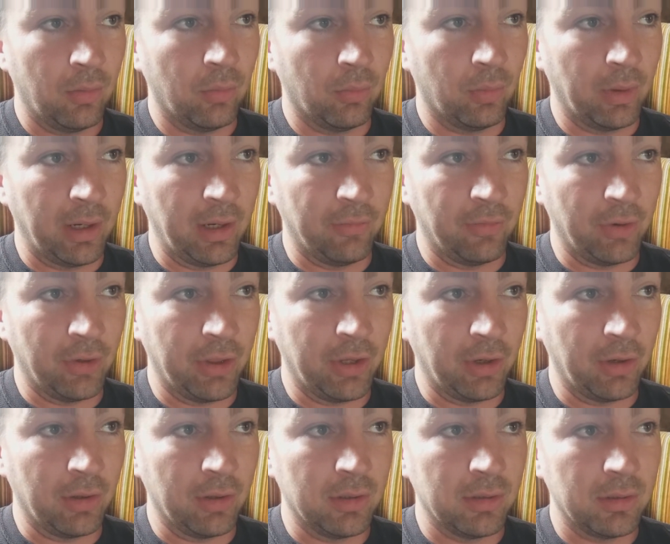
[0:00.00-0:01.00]
whenever
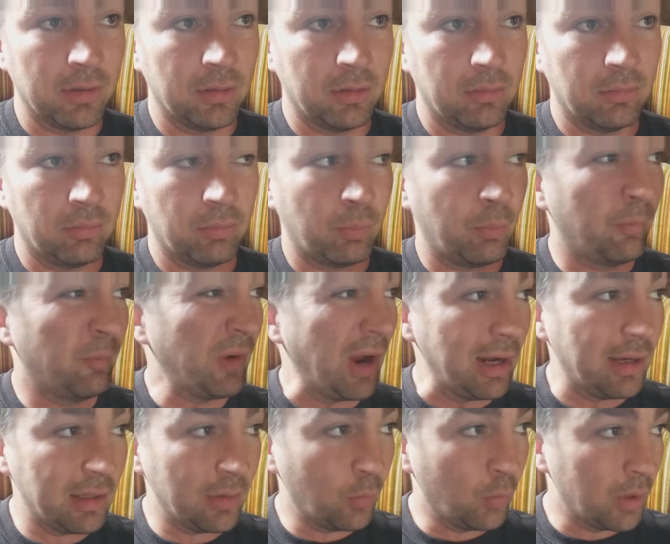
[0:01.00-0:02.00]
they're
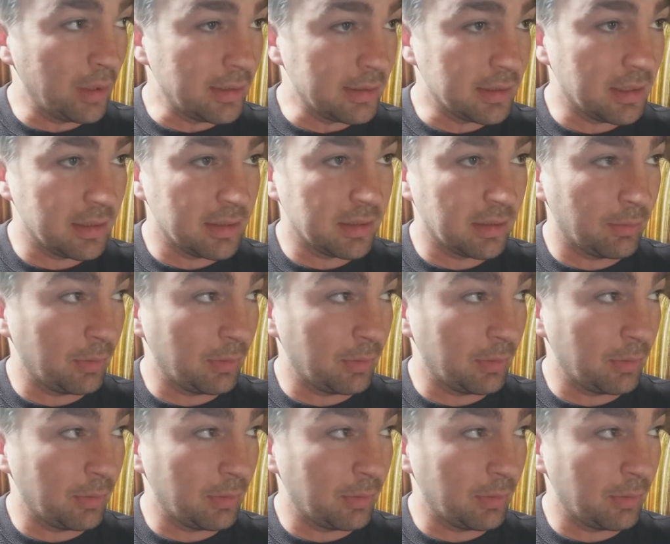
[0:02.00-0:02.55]
fighting one system.